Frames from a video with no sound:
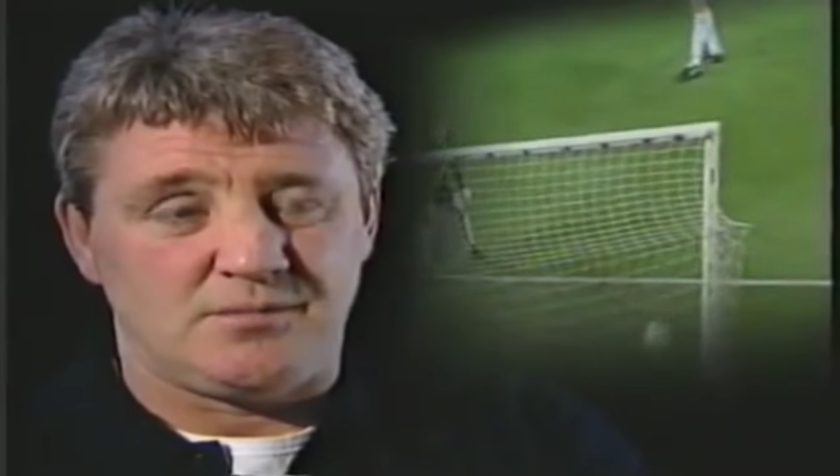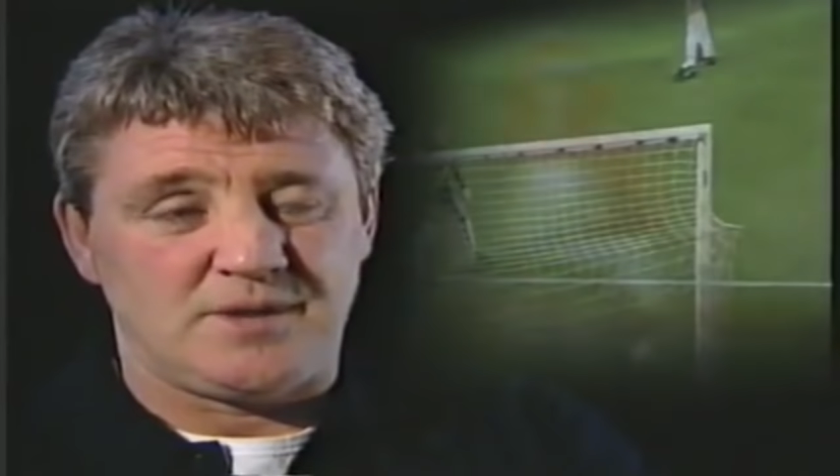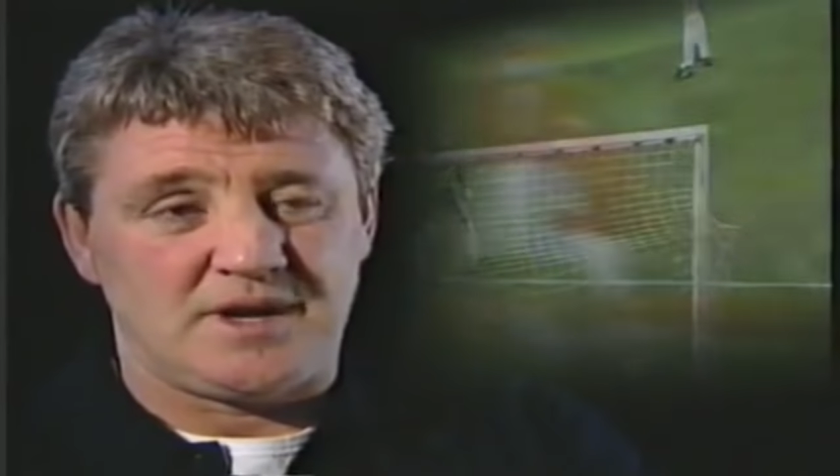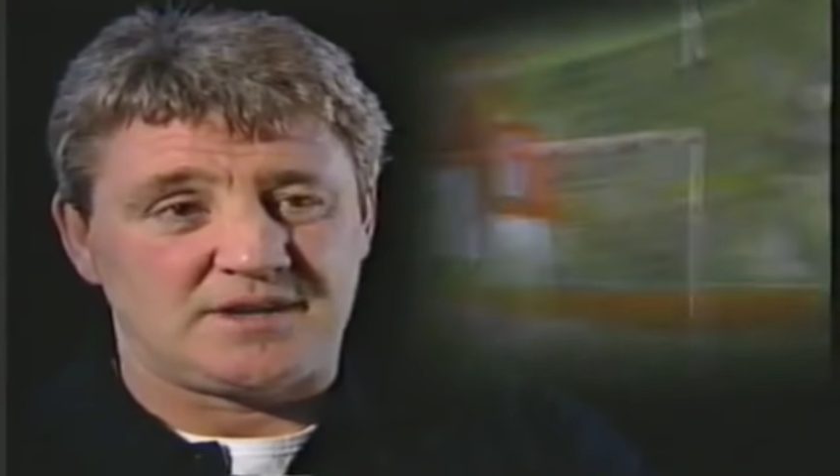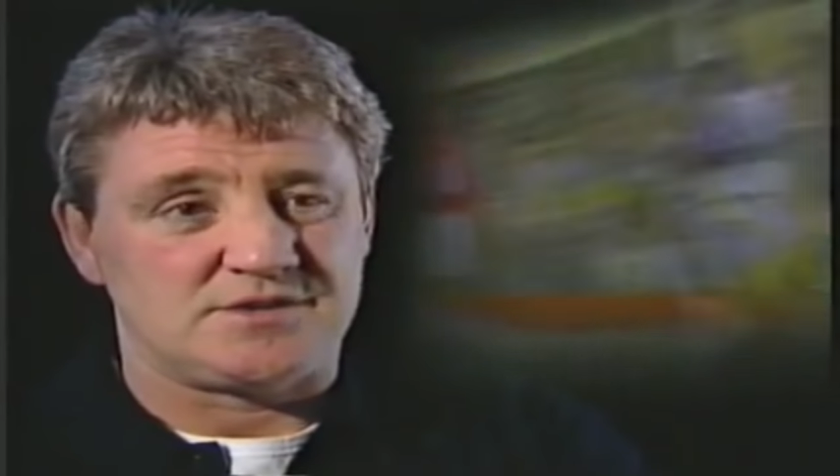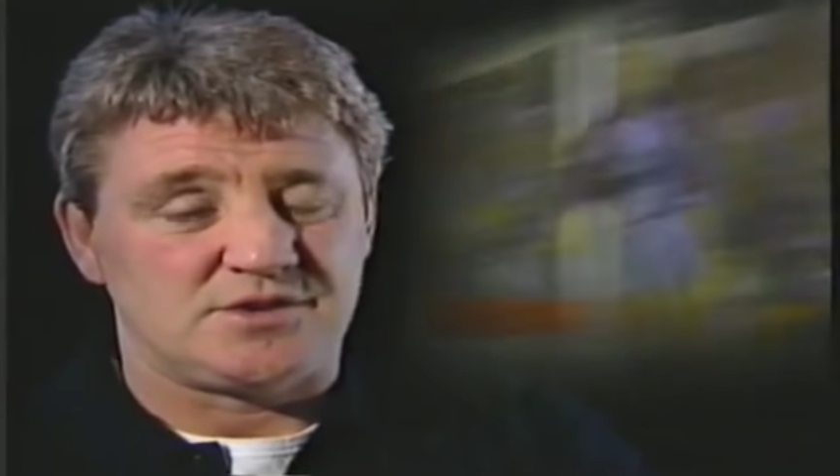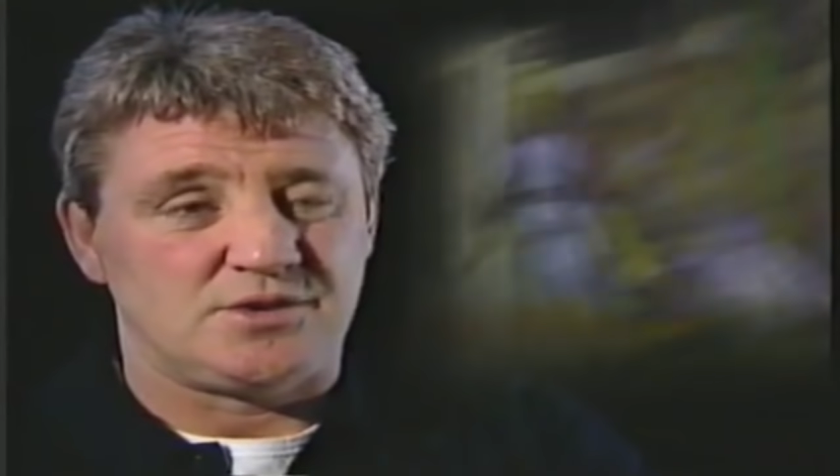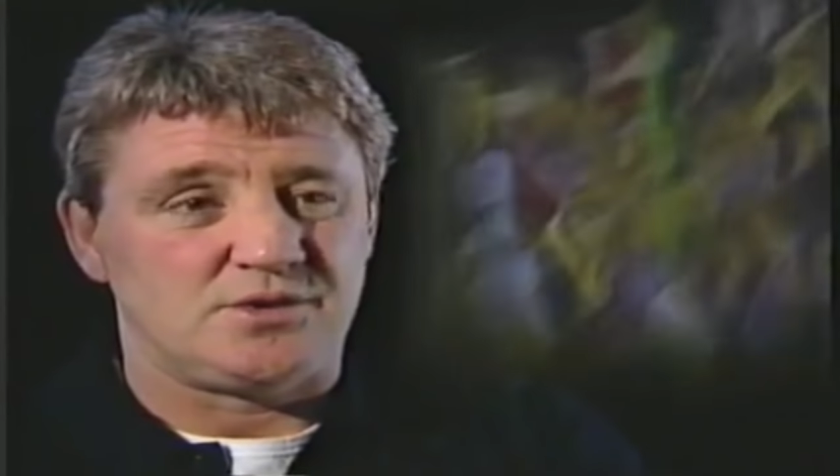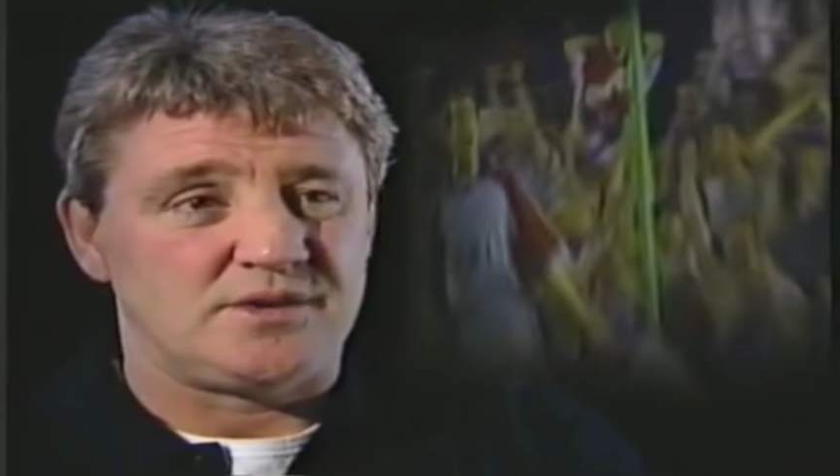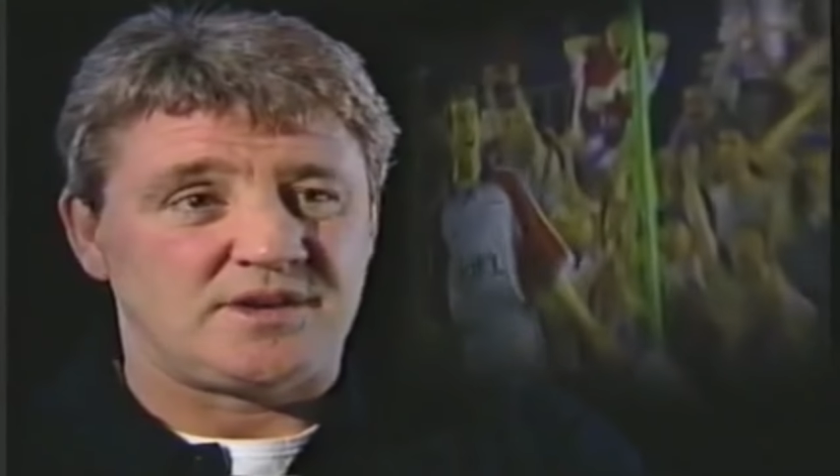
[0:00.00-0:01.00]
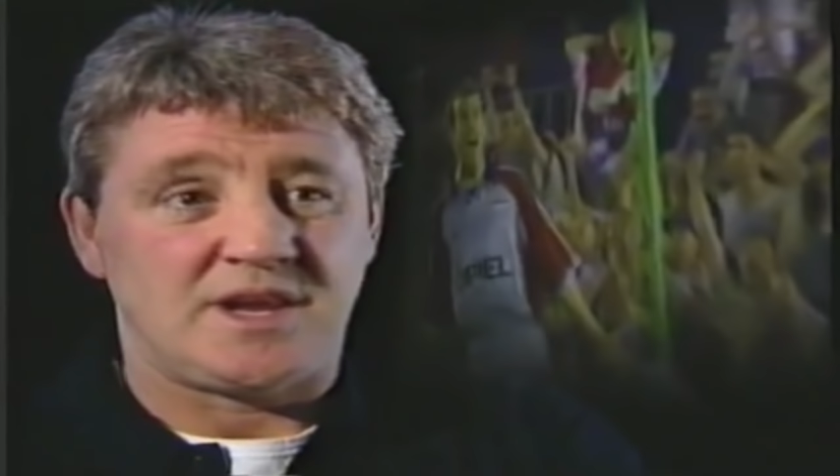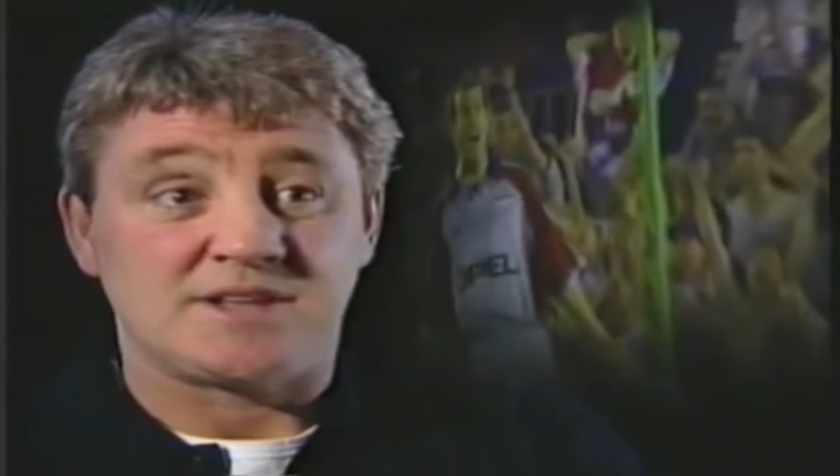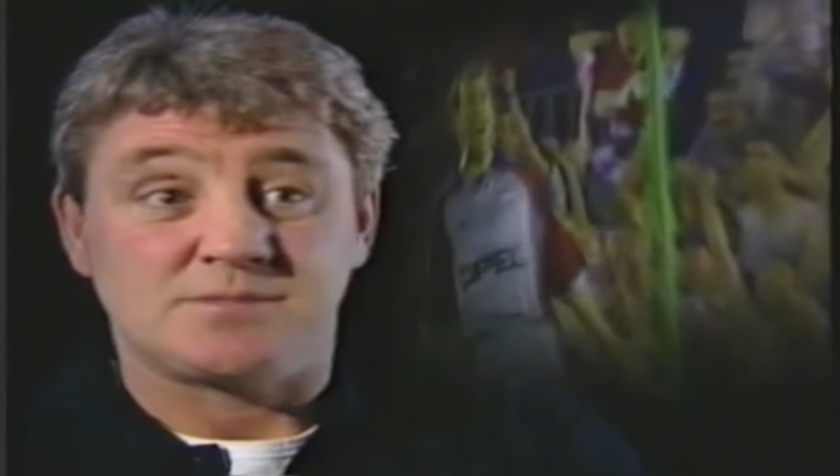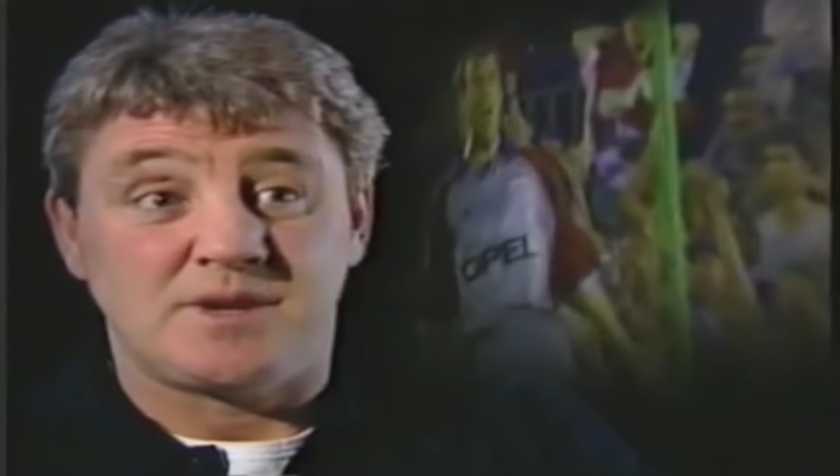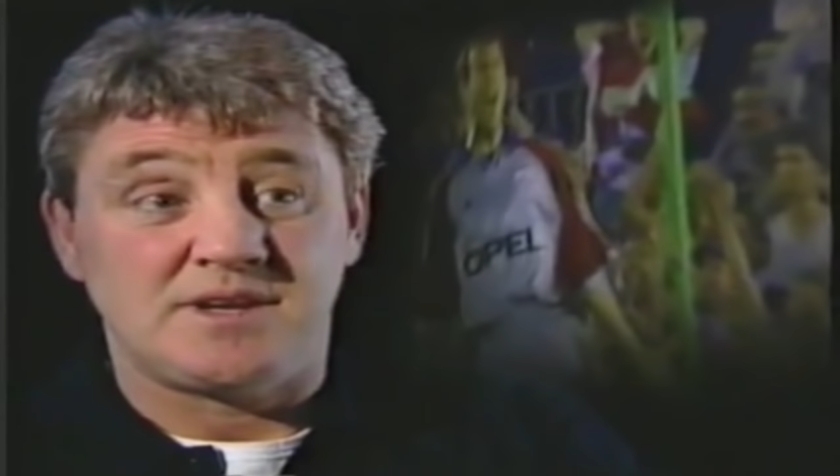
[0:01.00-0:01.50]
that they come back and score in the
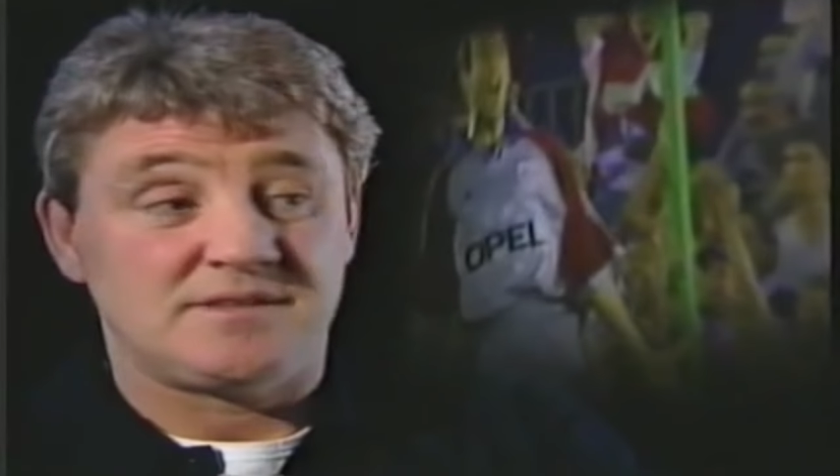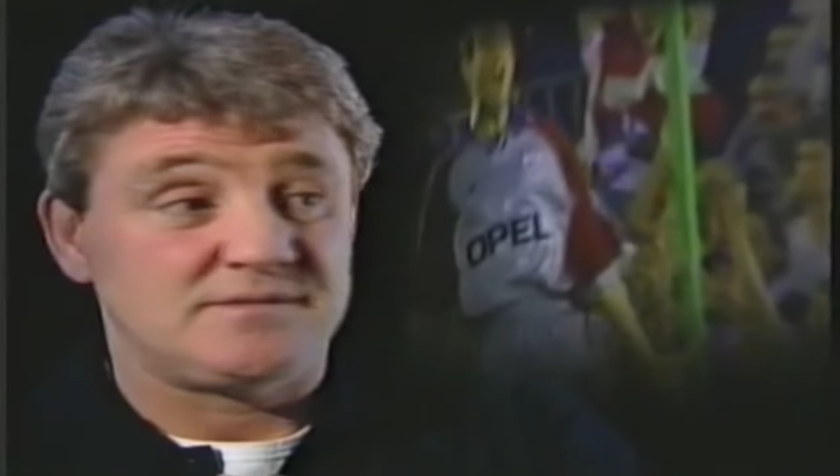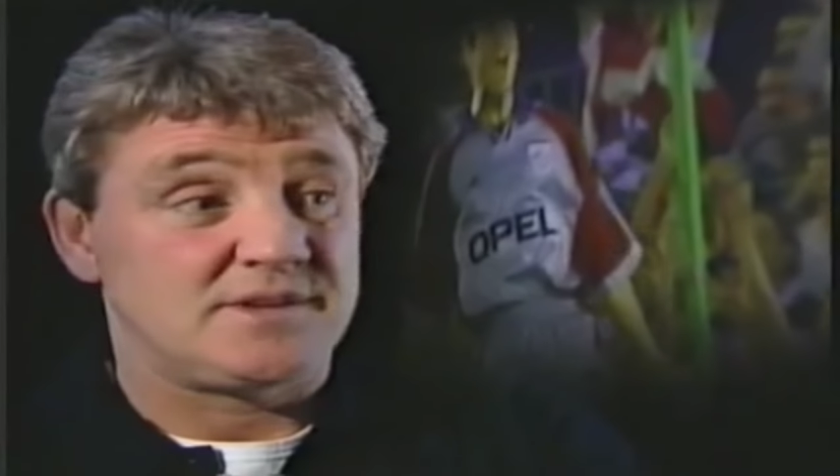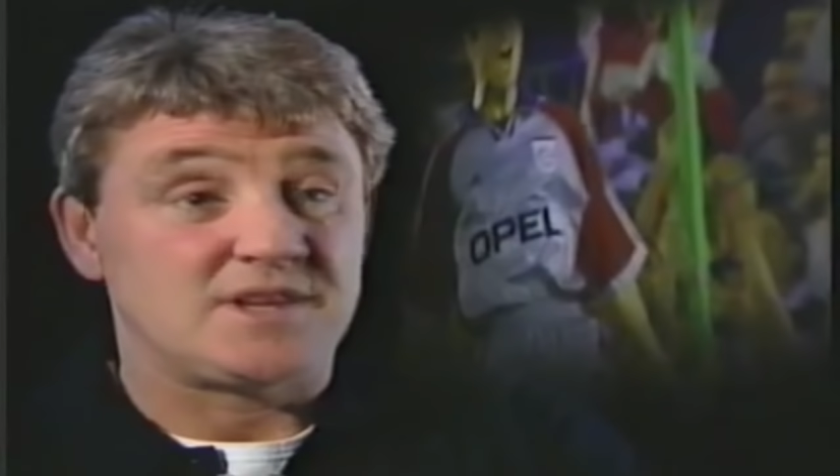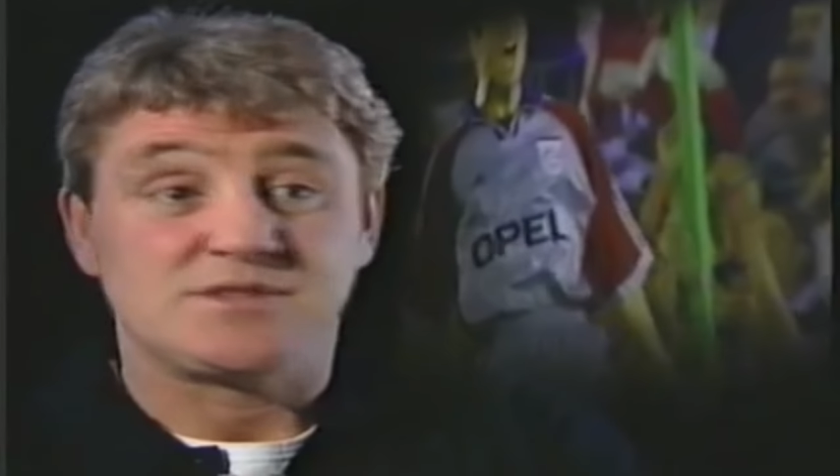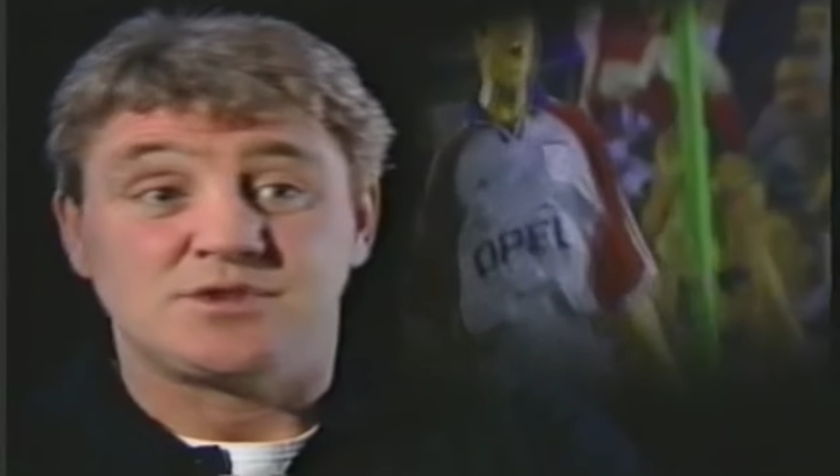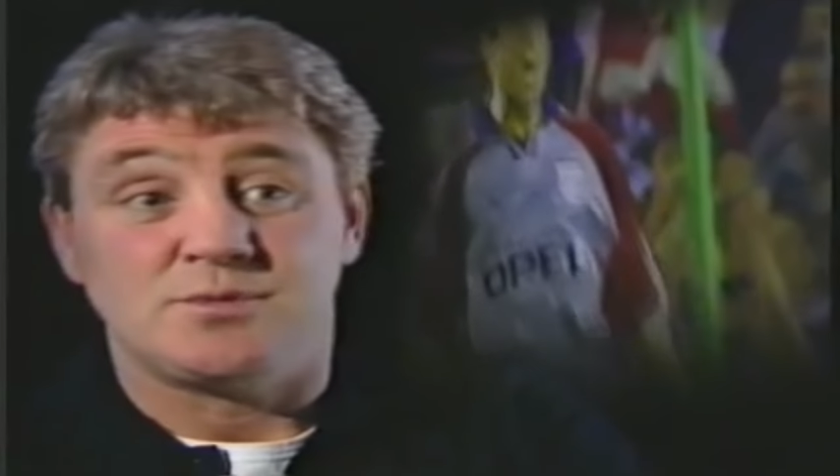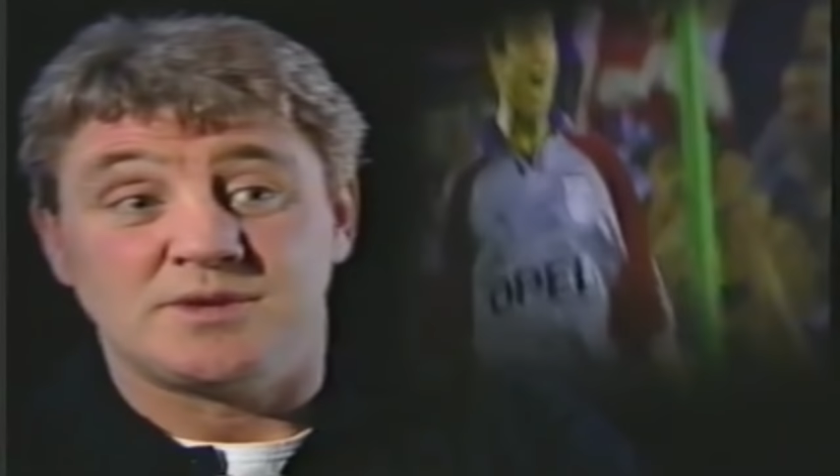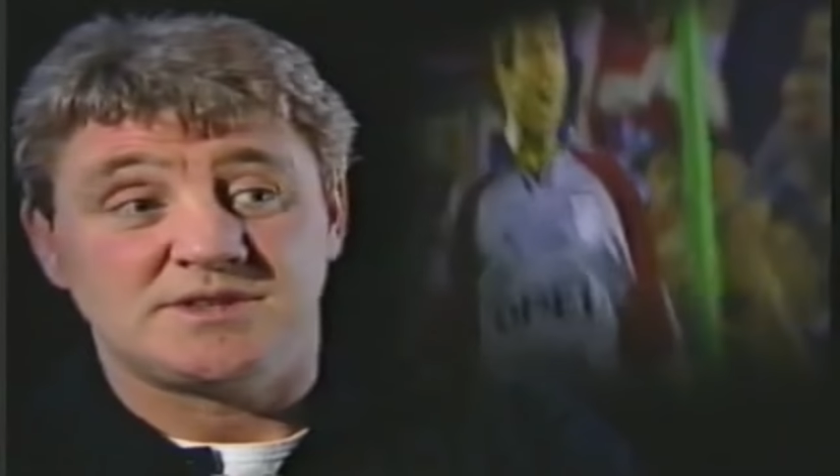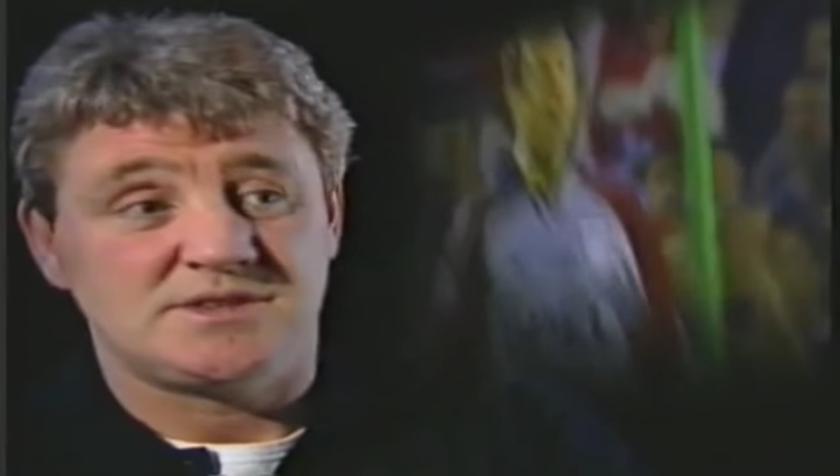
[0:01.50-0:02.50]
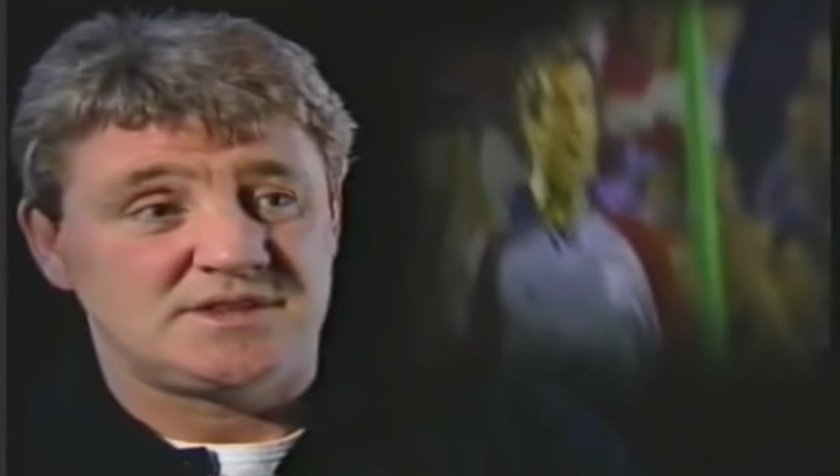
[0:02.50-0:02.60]
last minute, last two